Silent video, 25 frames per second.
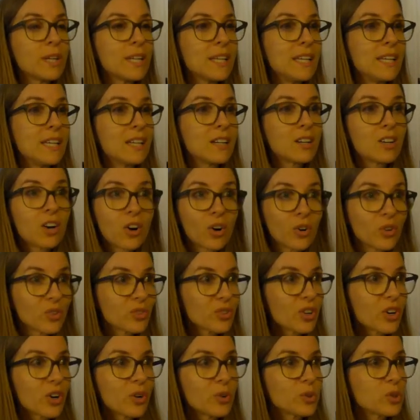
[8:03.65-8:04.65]
He
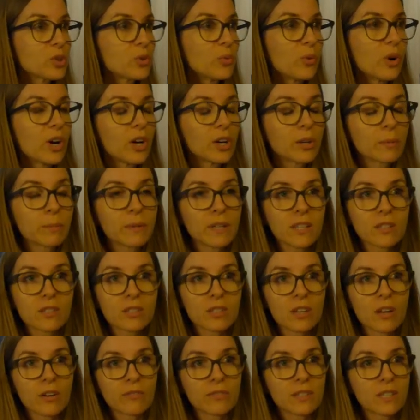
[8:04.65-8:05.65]
can't go to work
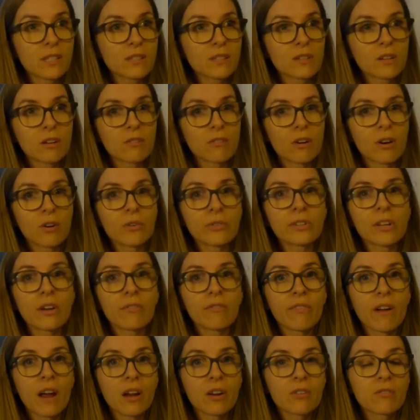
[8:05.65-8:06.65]
because of this
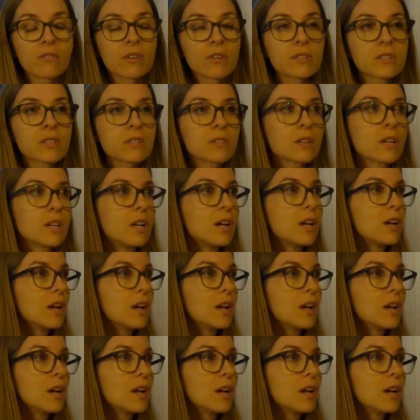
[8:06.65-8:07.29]
coronavirus.